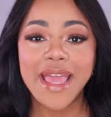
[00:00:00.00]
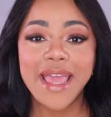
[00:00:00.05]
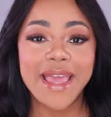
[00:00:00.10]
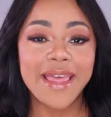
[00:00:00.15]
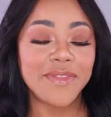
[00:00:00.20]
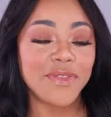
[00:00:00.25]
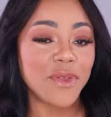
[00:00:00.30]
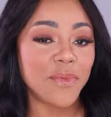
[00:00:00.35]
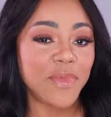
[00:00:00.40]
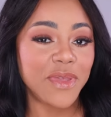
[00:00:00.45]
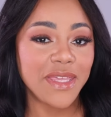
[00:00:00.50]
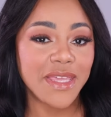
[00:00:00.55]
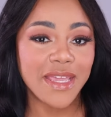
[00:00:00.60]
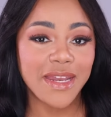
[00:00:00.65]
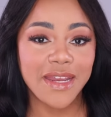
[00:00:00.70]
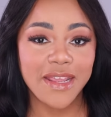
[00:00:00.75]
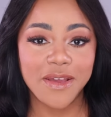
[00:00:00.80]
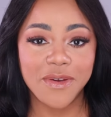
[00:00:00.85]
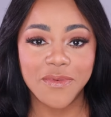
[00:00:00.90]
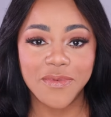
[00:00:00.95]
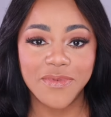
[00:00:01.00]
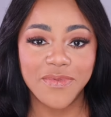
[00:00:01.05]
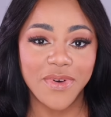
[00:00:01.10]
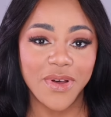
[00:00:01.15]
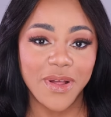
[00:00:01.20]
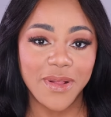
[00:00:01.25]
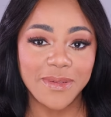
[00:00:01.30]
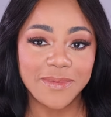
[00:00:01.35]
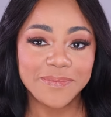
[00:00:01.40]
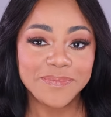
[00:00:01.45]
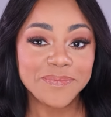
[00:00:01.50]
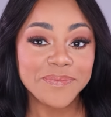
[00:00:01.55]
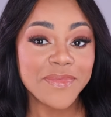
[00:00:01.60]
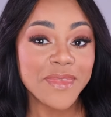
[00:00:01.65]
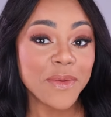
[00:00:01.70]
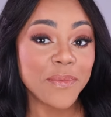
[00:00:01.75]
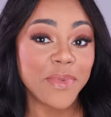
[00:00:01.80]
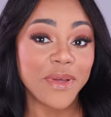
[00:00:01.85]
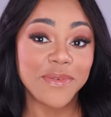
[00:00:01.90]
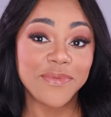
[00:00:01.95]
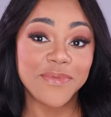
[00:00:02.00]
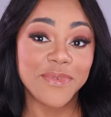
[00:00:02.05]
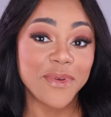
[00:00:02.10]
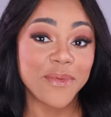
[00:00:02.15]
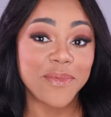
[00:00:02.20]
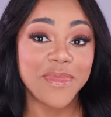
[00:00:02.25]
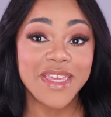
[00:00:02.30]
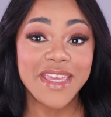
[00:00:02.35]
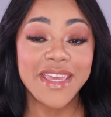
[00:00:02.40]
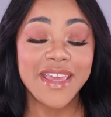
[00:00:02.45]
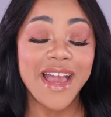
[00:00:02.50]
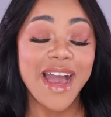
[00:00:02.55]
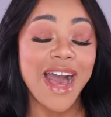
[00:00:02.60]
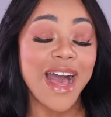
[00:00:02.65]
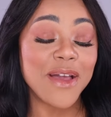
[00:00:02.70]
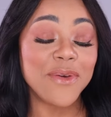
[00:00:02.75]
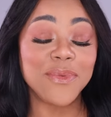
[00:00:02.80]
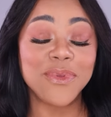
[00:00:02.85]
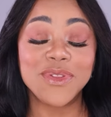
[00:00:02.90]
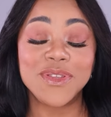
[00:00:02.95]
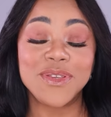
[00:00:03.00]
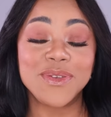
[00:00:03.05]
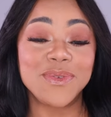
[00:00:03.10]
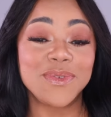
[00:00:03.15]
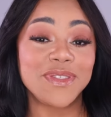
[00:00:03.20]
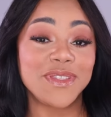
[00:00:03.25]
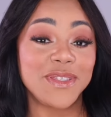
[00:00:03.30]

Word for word: and the beginning of fall. But for me, I will use